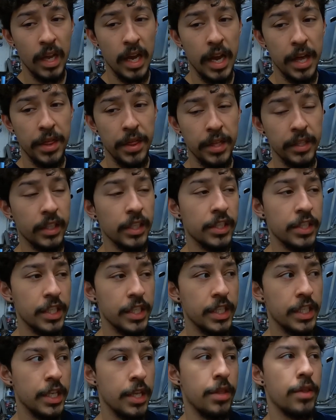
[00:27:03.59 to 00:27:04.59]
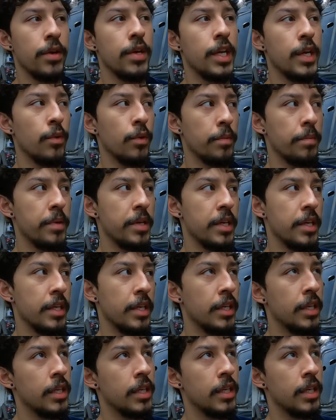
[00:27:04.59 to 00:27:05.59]
I think the GT30 would
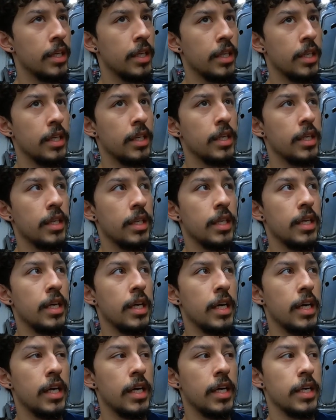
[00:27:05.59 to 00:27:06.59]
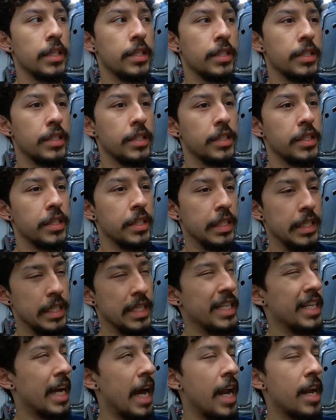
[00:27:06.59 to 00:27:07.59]
be
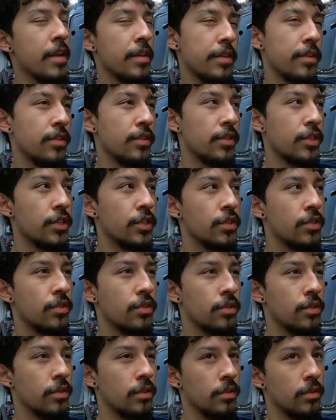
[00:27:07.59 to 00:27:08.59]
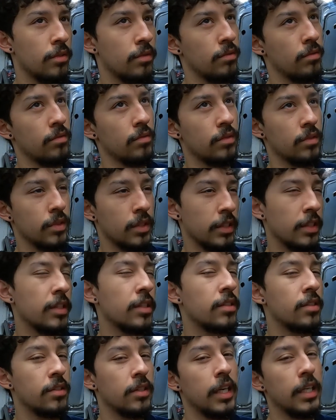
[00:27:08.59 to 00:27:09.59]
kind of just, since
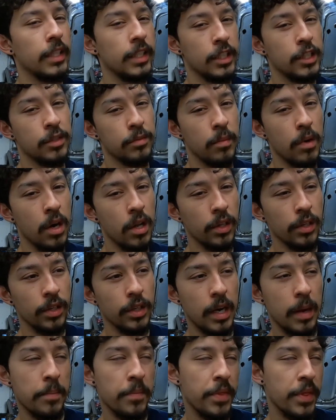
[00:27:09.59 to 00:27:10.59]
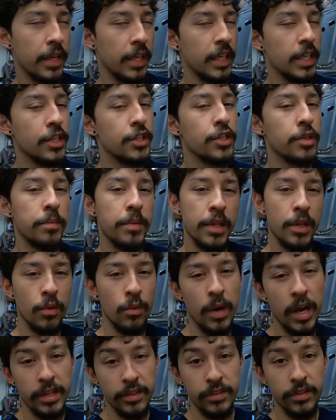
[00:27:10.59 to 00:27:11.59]
it's slightly smaller, I'm thinking it should be the
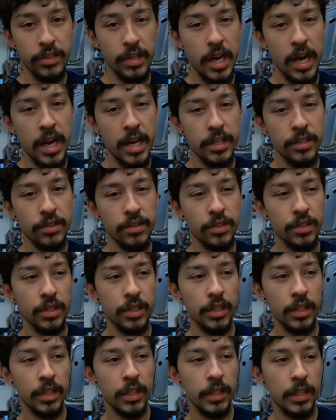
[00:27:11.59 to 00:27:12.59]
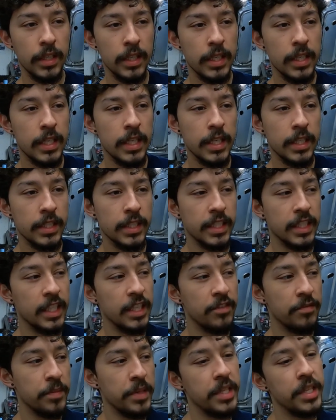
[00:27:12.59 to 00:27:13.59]
right size to
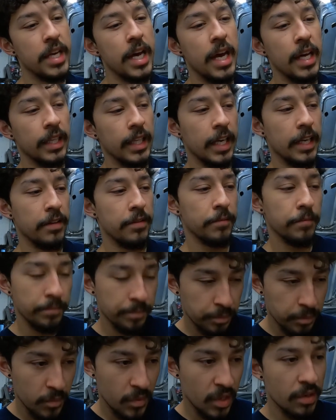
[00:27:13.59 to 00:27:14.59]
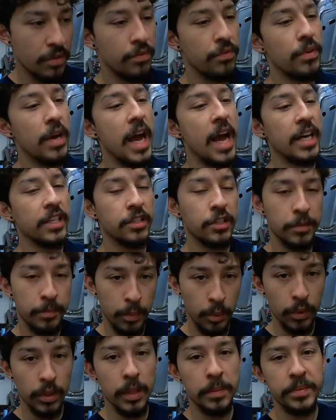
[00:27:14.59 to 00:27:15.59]
give me that like fast
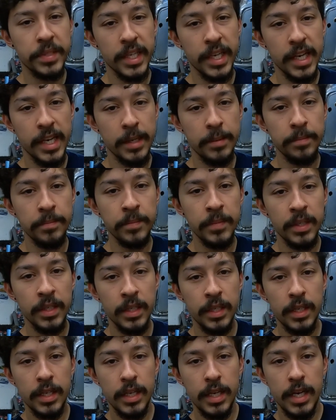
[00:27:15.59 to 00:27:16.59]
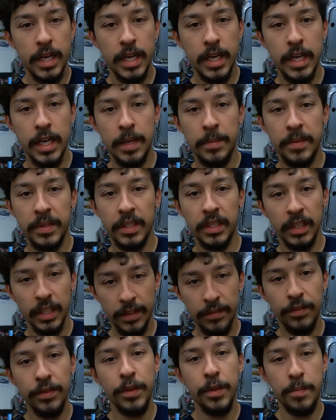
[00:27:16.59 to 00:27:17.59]
spool up time, and
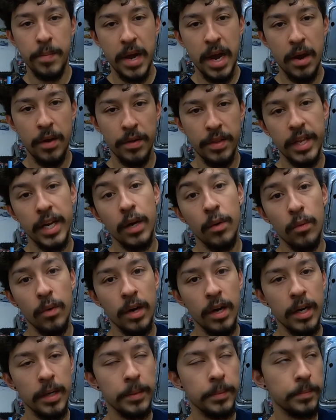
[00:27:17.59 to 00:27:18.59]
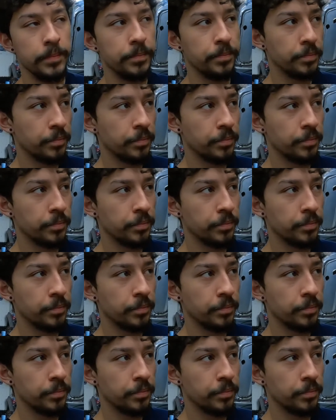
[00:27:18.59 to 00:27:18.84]
deliver the power that I want